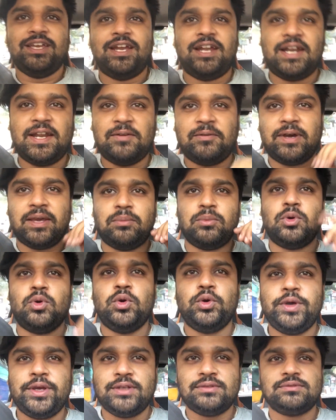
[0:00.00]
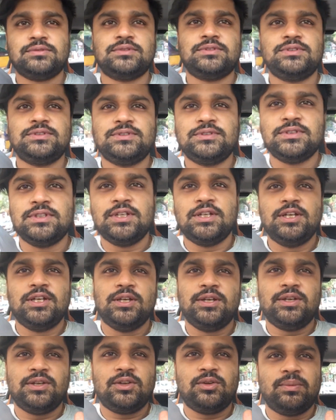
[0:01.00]
and now I'm going
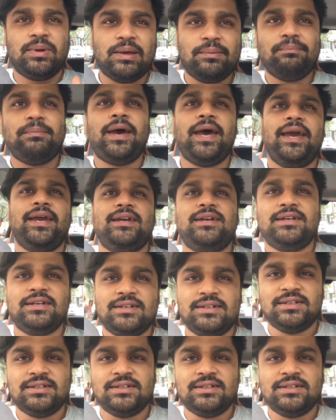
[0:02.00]
to my bank